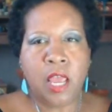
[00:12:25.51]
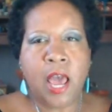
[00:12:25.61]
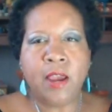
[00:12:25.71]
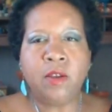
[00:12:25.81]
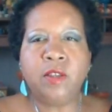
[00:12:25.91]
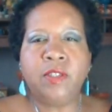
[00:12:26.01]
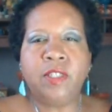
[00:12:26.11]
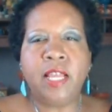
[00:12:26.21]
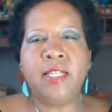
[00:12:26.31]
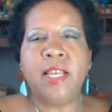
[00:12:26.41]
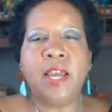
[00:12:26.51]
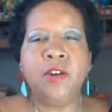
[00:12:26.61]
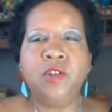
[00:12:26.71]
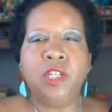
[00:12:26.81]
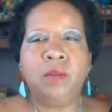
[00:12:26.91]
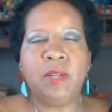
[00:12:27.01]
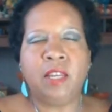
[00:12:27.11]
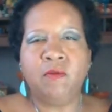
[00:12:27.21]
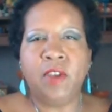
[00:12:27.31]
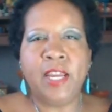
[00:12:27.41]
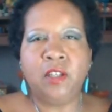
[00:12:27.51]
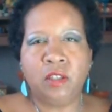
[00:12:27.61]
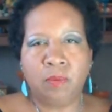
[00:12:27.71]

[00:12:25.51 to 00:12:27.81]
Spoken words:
I also send this energy to be conveyed to